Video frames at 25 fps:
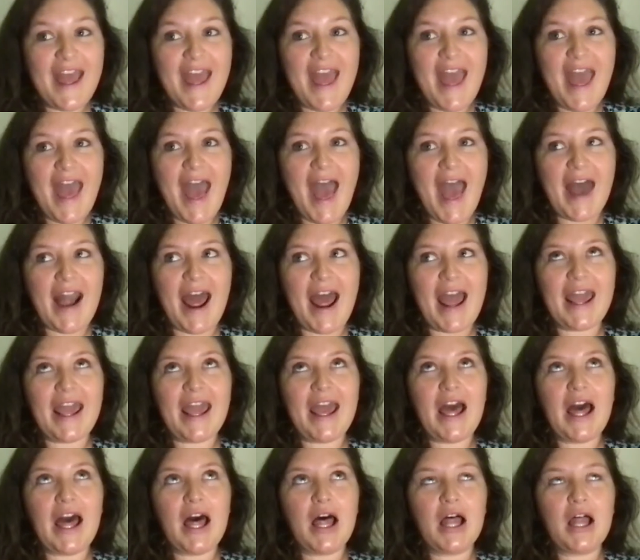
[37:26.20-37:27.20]
And
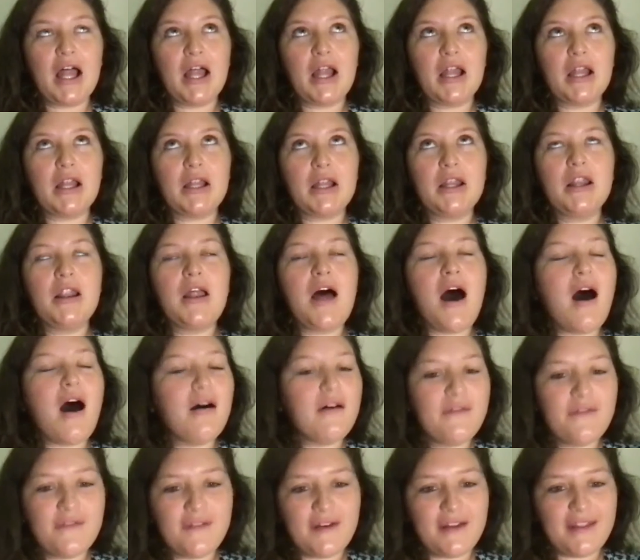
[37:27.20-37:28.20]
I
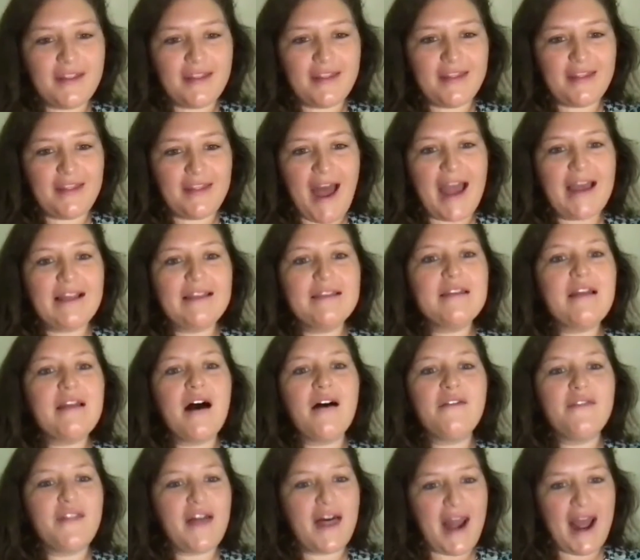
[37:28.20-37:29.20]
love
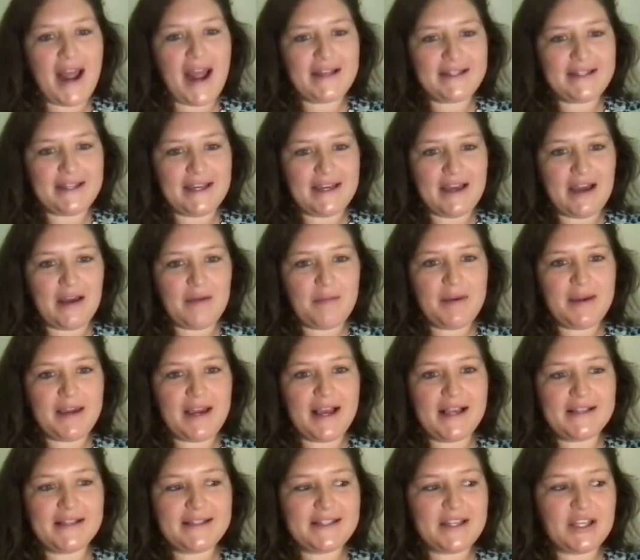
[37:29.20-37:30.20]
that idea,
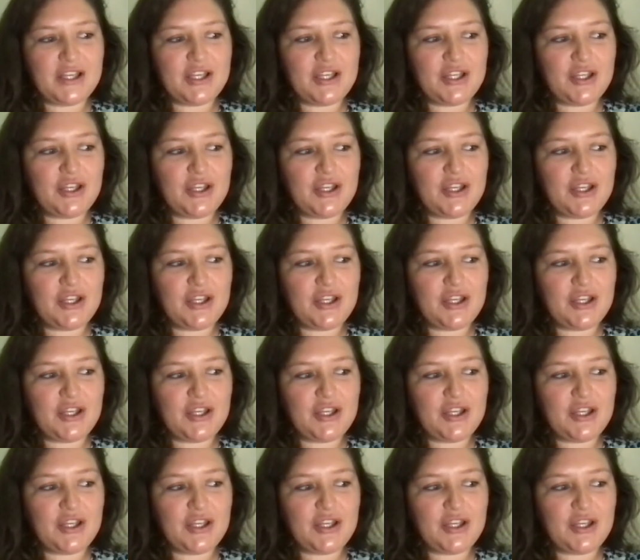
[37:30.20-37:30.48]
because